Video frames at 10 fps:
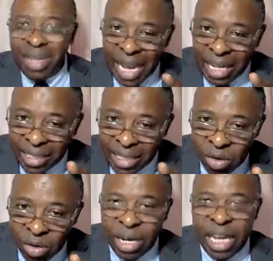That's
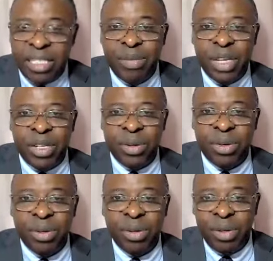an
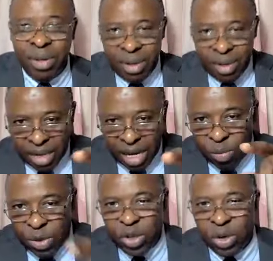underestimation. There
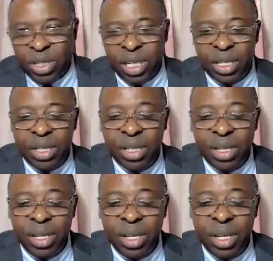will be shortage.
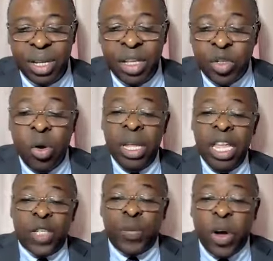So
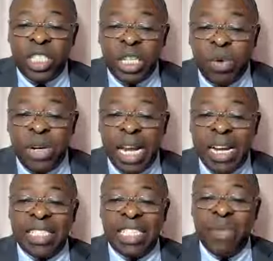it's possible that
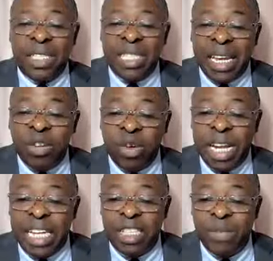there's a mistaken
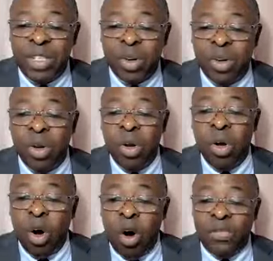underestimation
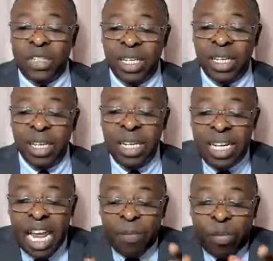of the
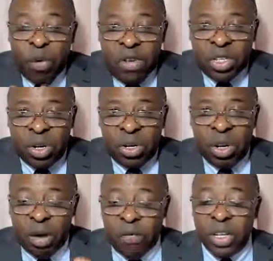needed provision
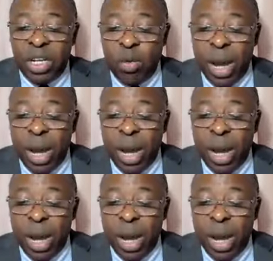for the